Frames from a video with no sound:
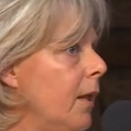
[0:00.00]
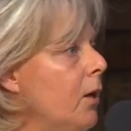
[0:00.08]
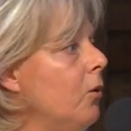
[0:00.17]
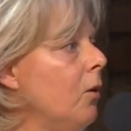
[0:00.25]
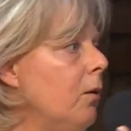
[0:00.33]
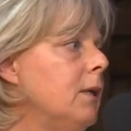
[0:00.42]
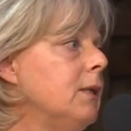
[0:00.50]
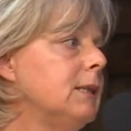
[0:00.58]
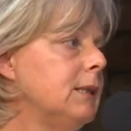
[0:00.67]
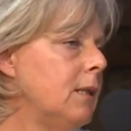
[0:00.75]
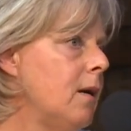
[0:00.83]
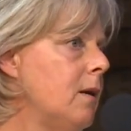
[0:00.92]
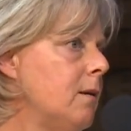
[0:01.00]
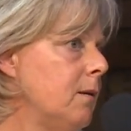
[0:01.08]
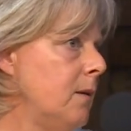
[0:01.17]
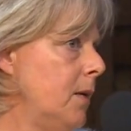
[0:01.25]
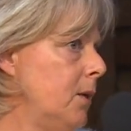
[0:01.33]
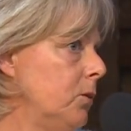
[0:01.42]
They don't understand
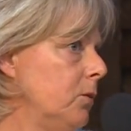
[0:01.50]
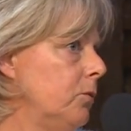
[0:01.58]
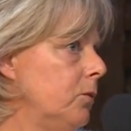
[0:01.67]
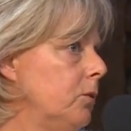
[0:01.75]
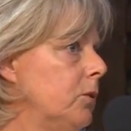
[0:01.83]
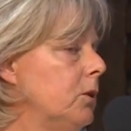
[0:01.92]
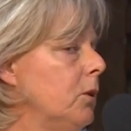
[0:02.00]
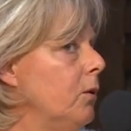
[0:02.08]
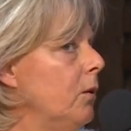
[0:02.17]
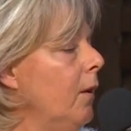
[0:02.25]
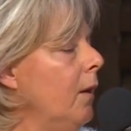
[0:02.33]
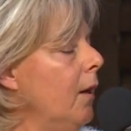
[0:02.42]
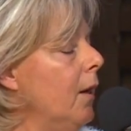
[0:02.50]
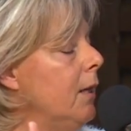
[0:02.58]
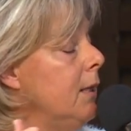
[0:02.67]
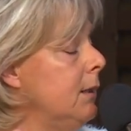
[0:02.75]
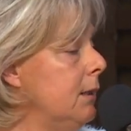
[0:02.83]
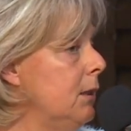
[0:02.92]
a natural route. So
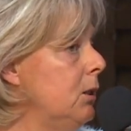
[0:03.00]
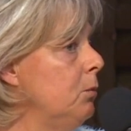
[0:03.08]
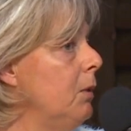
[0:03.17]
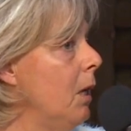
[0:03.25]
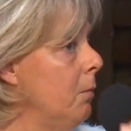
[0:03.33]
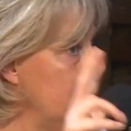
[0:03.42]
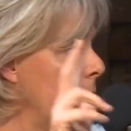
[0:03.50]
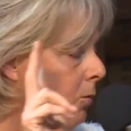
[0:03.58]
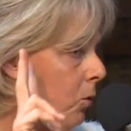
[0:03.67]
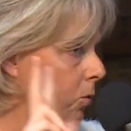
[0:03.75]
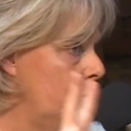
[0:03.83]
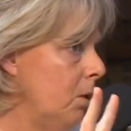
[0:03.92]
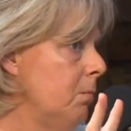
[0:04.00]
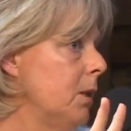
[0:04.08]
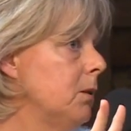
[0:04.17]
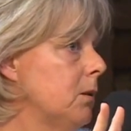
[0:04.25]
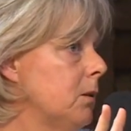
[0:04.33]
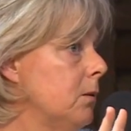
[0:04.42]
he said to me, I'm going to give you 3
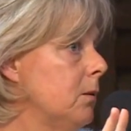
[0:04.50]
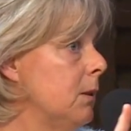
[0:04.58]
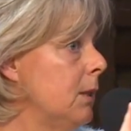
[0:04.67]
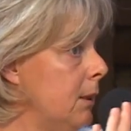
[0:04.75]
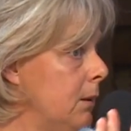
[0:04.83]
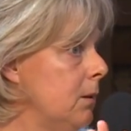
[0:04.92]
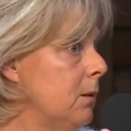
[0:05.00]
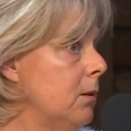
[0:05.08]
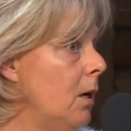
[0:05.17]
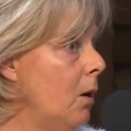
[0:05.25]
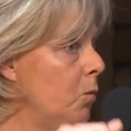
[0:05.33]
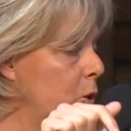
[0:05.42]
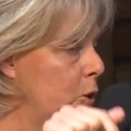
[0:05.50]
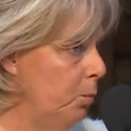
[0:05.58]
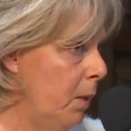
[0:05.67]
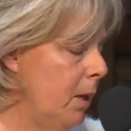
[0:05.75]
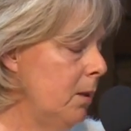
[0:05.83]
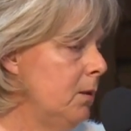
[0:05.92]
months. That's it. I want you
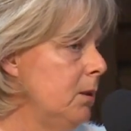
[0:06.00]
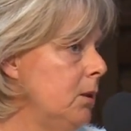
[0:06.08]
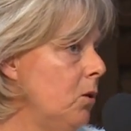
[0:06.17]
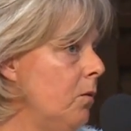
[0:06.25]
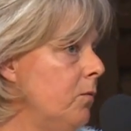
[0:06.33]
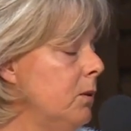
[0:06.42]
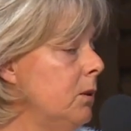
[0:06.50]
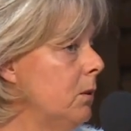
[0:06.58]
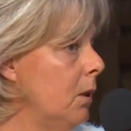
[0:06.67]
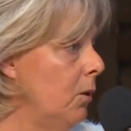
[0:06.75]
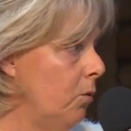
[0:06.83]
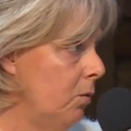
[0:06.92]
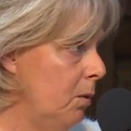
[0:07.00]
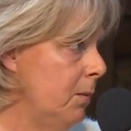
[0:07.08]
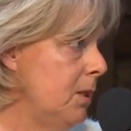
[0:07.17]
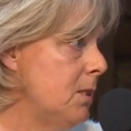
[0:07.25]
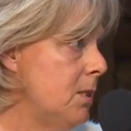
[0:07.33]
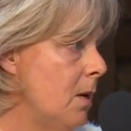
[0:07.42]
back in this office in 3
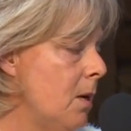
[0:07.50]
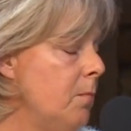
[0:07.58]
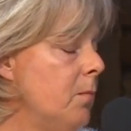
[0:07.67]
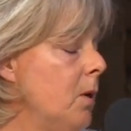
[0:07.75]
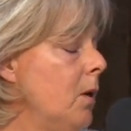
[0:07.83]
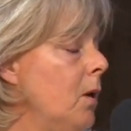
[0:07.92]
months' time.